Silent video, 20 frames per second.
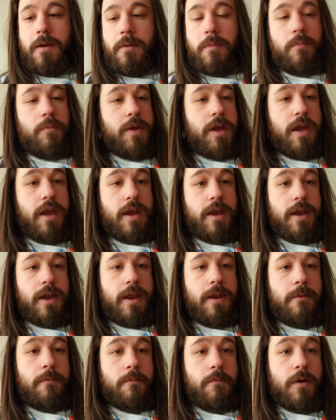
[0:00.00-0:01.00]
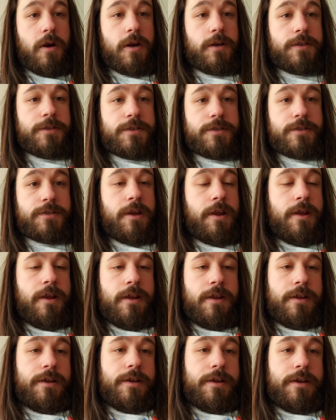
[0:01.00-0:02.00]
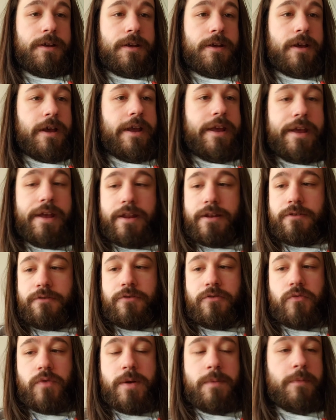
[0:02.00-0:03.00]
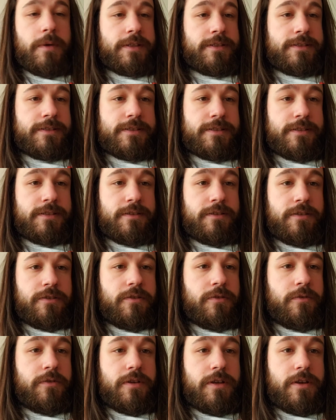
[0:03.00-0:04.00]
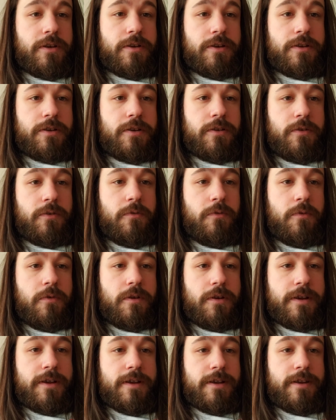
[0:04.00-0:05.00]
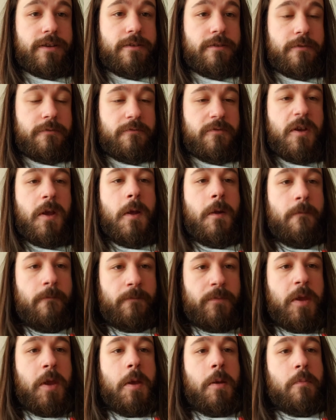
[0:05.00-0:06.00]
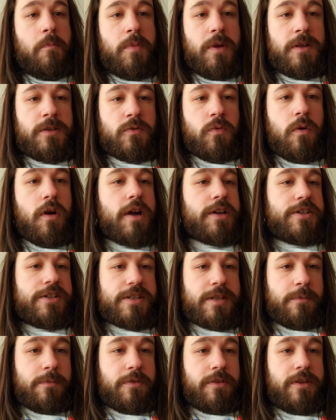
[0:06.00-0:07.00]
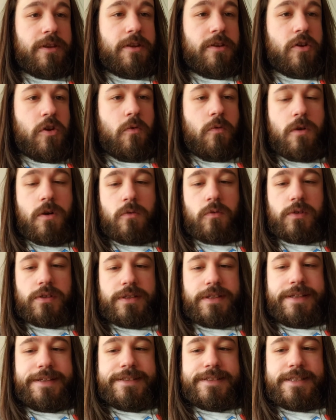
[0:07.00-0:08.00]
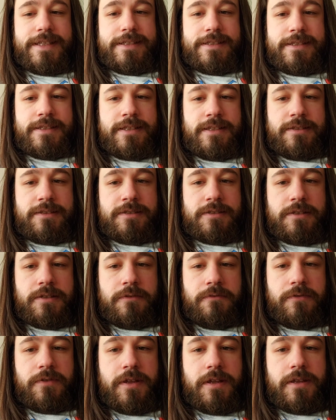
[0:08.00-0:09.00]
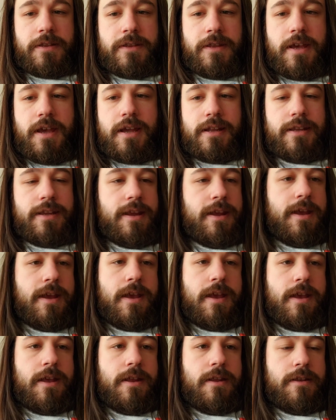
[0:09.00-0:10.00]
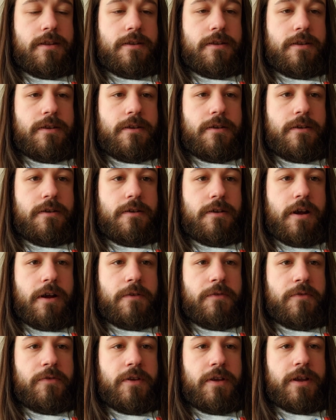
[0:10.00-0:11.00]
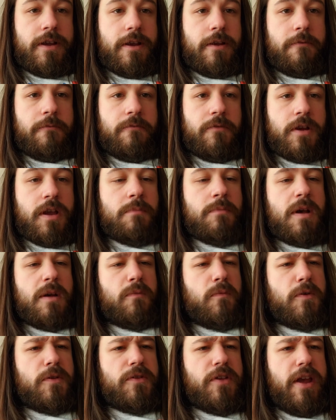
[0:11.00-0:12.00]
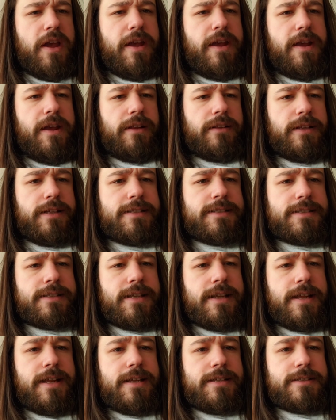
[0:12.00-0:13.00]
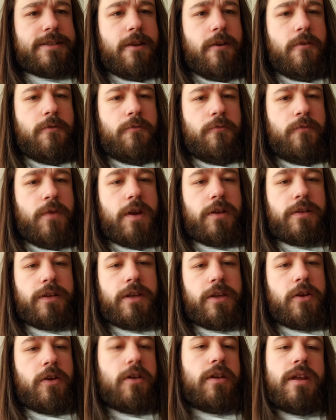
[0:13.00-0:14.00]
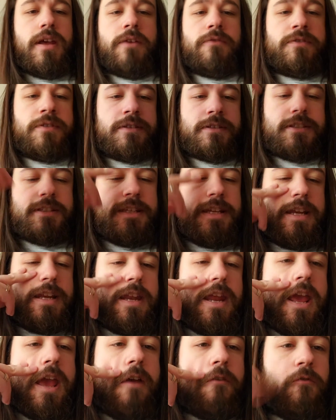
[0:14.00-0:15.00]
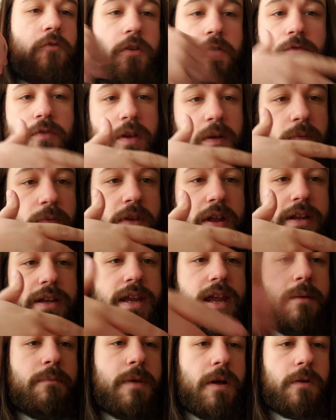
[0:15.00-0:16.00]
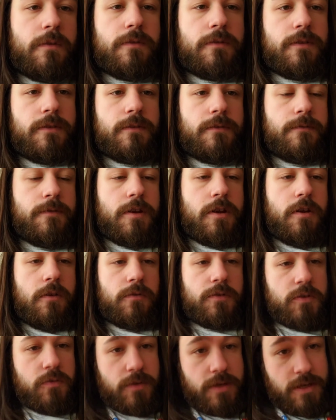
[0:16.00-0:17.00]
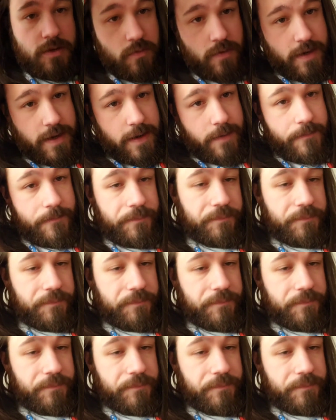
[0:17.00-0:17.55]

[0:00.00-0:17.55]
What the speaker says: Being in March, I had 3 months in the new year to kind of binge watch some of the newer releases and stuff like that, and I think I've come up with a list that is fairly good. I haven't seen every film that came out, in 2020.